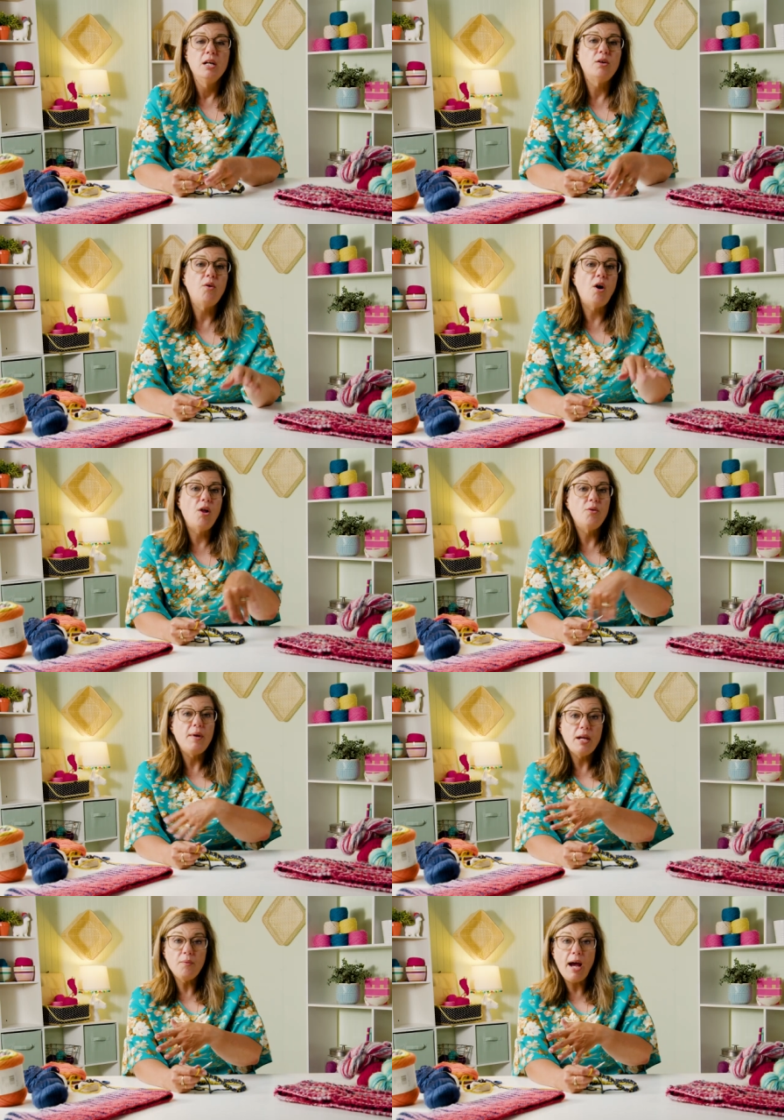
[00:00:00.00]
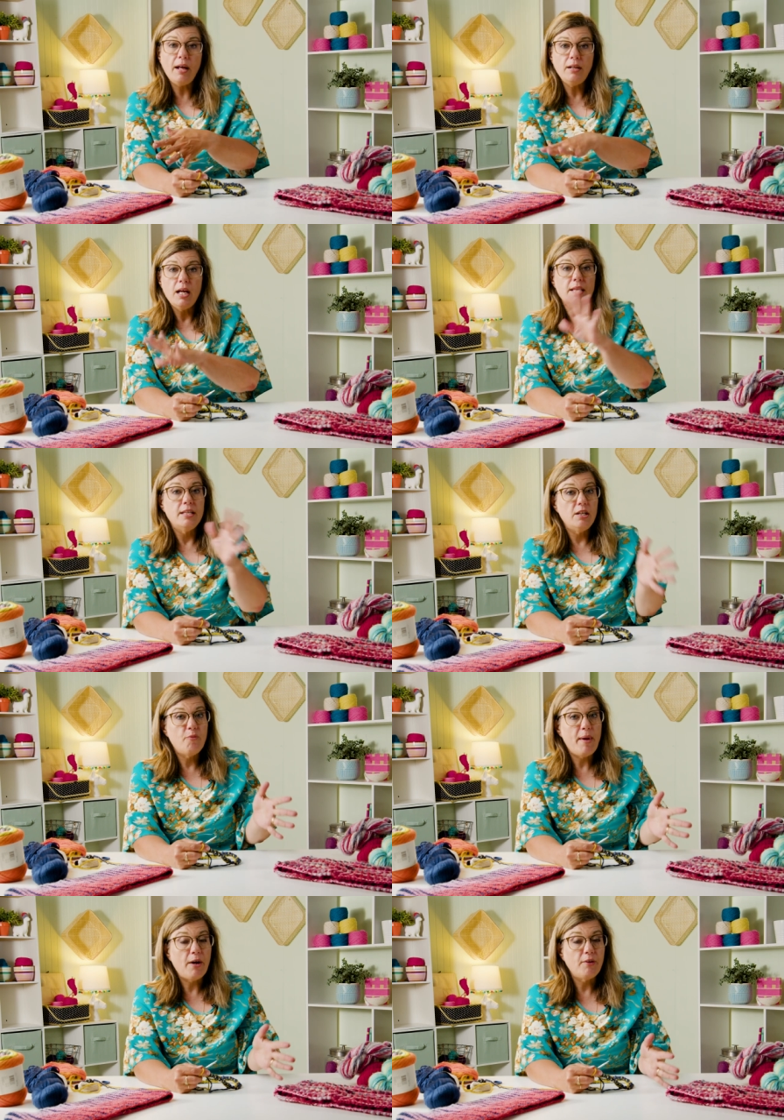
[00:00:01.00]
Go all the way around, then
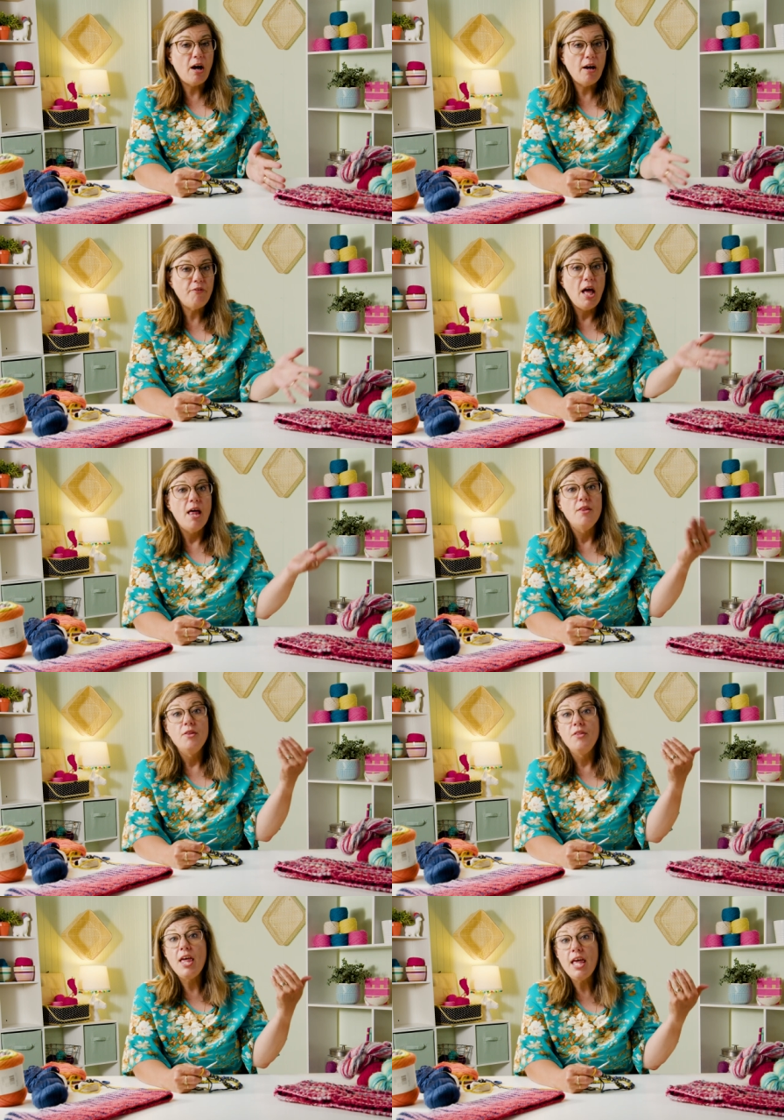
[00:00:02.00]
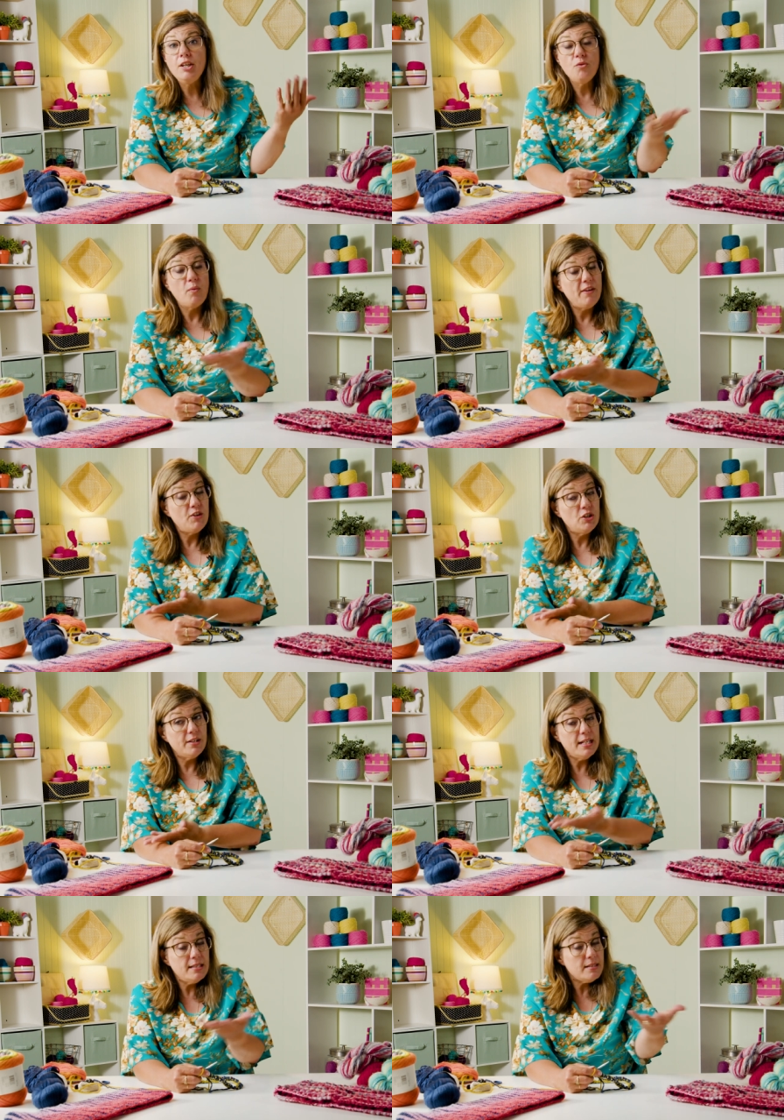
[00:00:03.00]
you've bound off, then you weave in
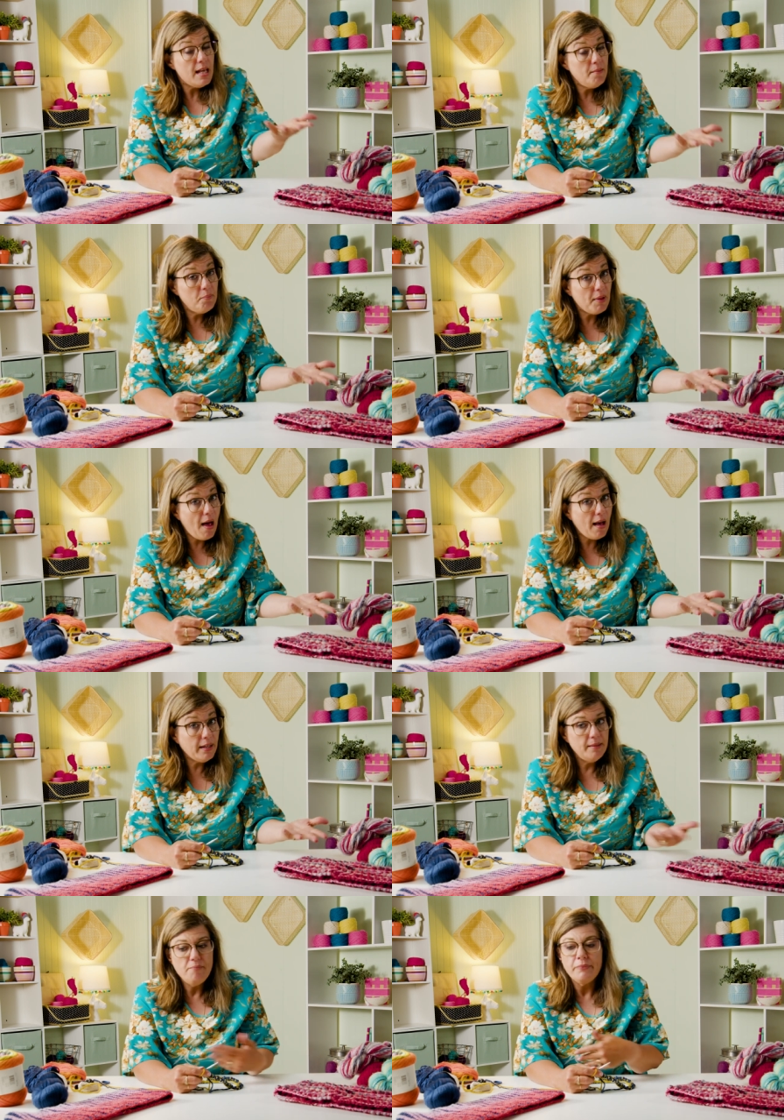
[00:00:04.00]
your ends and block.